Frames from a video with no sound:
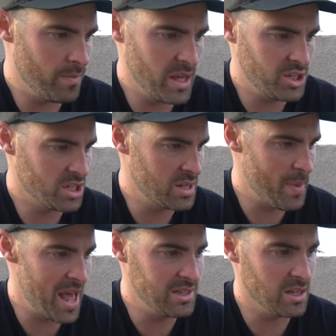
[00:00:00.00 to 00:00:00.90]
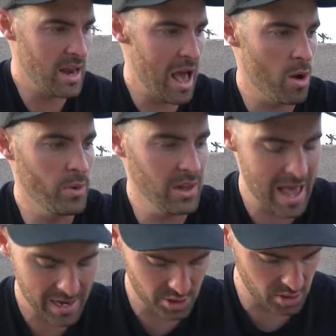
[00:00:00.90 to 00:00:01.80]
It just depends on how
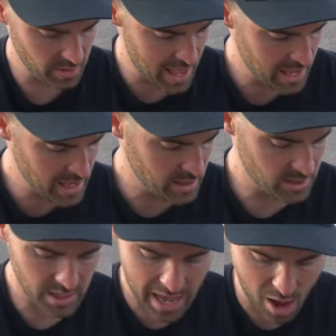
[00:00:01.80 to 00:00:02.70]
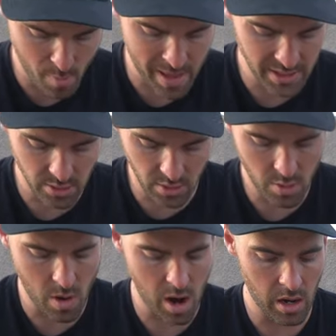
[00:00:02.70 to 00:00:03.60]
relaxed your leg is and how mental
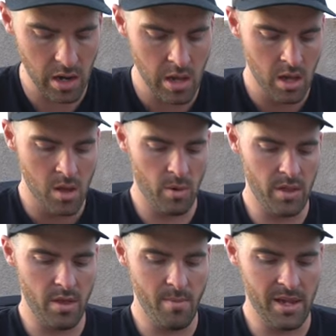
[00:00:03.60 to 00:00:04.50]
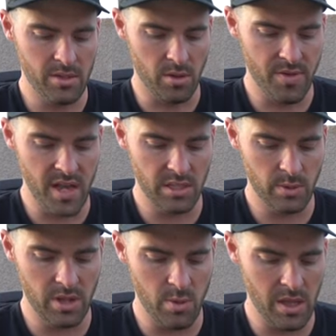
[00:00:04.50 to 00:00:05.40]
you are. One of the mental things
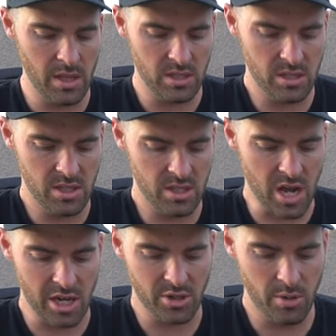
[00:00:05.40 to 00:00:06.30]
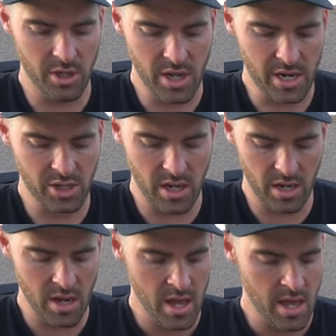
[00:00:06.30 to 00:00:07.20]
with doing this testosterone
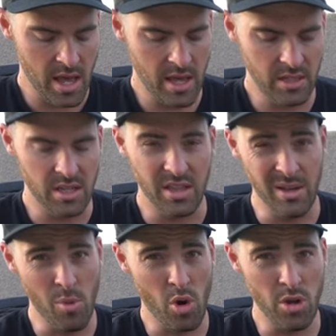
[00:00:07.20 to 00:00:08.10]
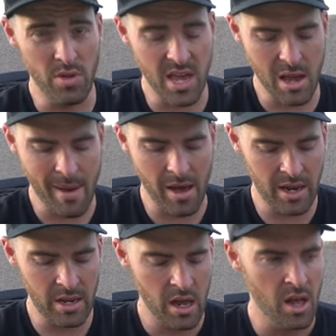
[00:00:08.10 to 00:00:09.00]
injection is the more you think about
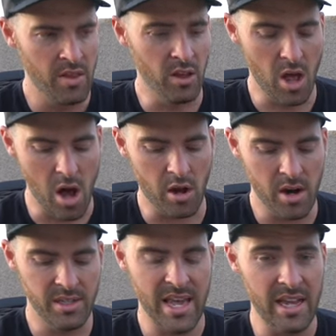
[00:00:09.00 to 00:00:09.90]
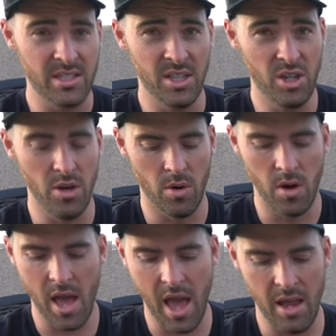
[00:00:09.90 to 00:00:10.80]
it, the longer it takes to
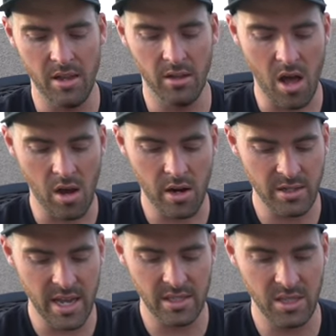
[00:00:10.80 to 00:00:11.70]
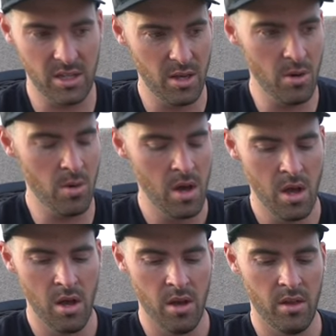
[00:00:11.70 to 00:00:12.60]
do. And the longer it takes to do,
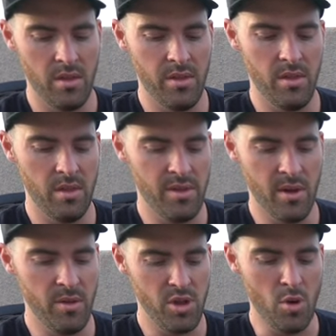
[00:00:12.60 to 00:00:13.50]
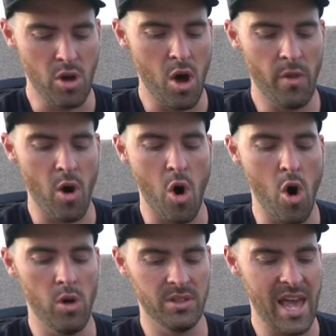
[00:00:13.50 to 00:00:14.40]
you'll go the
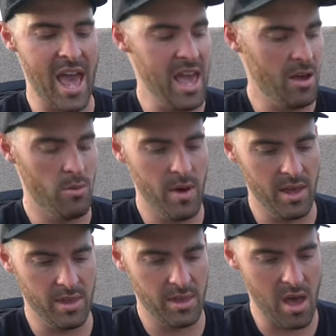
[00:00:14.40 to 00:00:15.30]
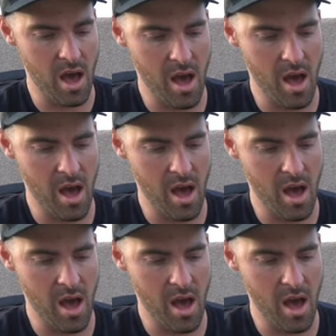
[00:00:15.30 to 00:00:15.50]
whole day with